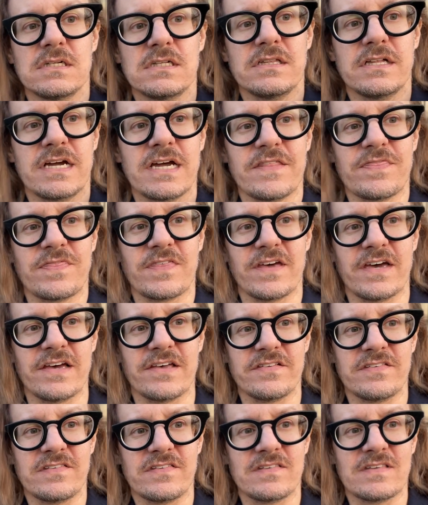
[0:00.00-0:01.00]
Look at
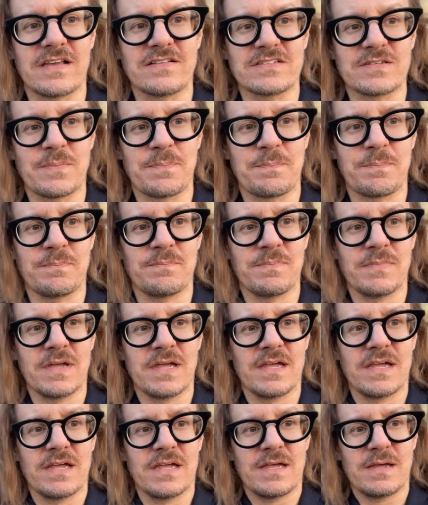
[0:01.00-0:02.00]
this. To
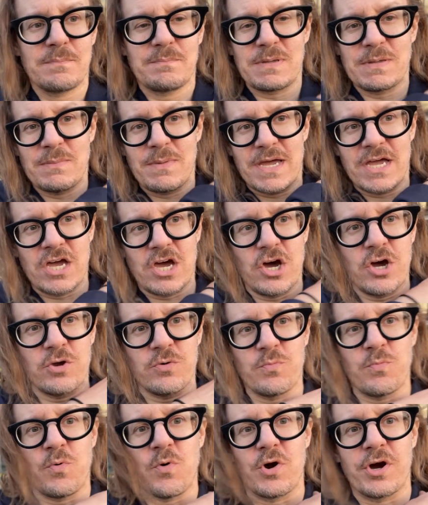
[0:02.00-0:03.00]
be my
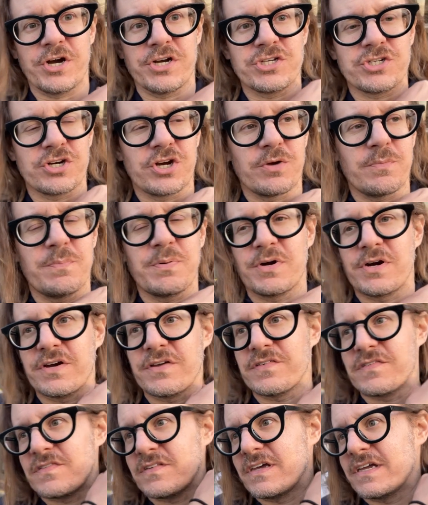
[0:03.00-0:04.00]
own wardrobe
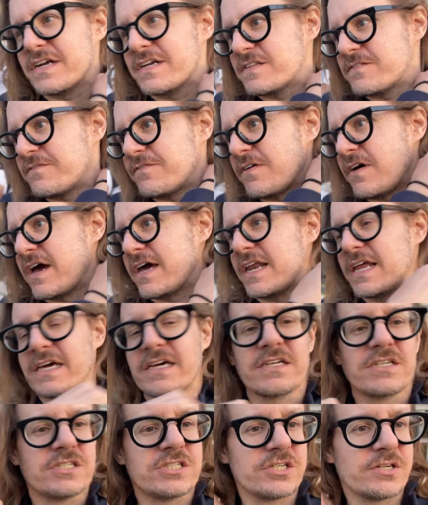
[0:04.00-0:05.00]
person. It's fine, I
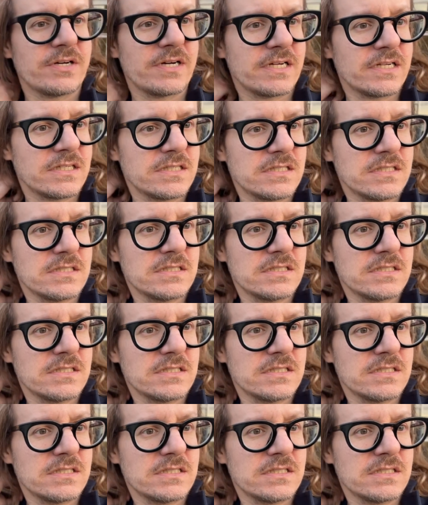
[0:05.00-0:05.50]
can do it.